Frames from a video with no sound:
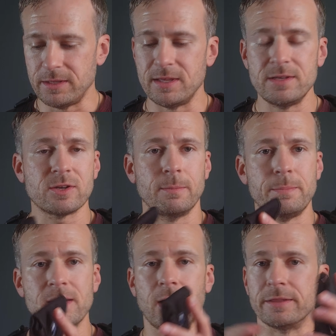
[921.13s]
These can
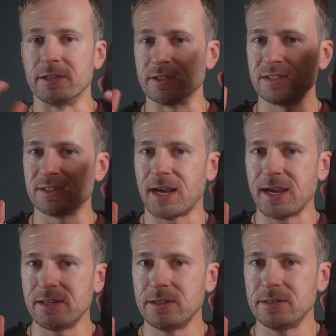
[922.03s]
be on the
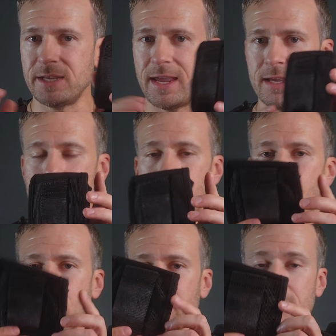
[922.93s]
side of the tank,
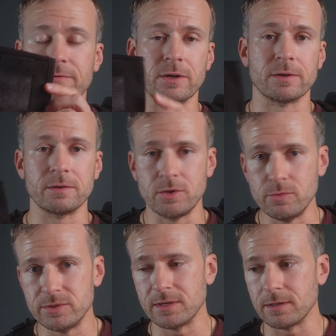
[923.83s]
or if you're
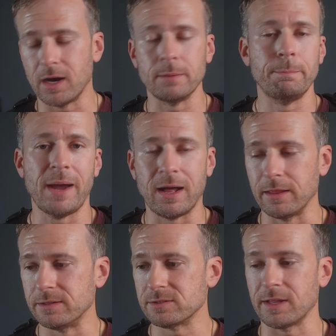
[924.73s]
using
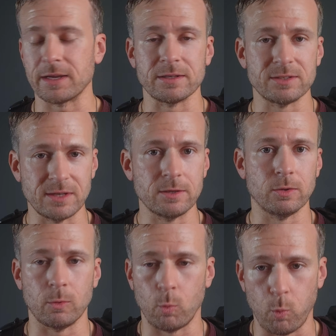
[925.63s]
unbalanced like a
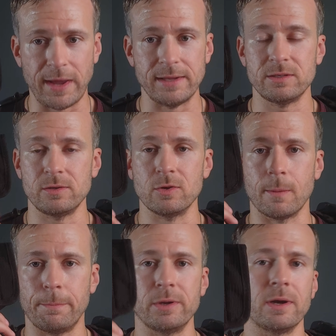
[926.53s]
single weight, you
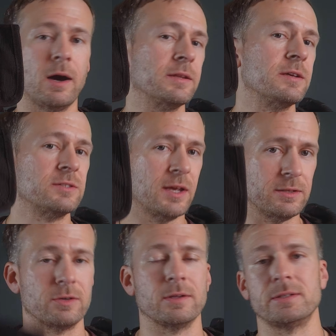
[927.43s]
can put it on the
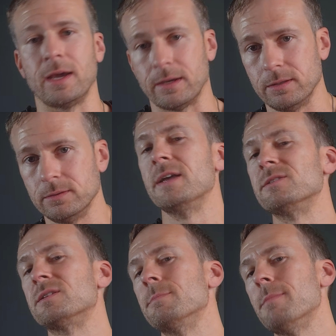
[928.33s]
center of the tank.
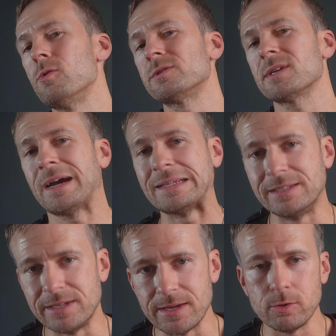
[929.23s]
It's the most
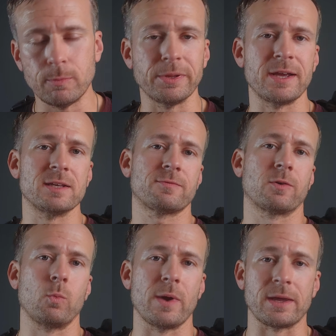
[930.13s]
ideal place
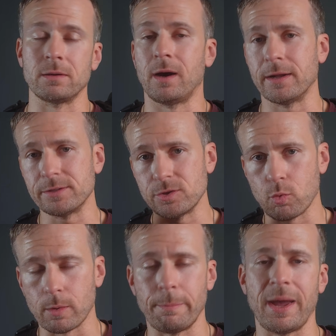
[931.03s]
for weight, on
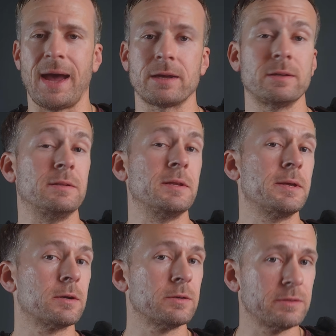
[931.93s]
your back
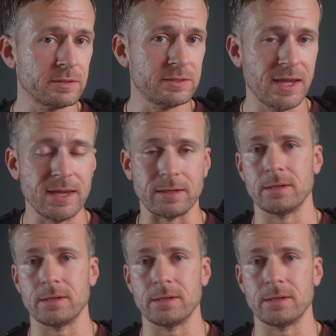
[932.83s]
near the tank.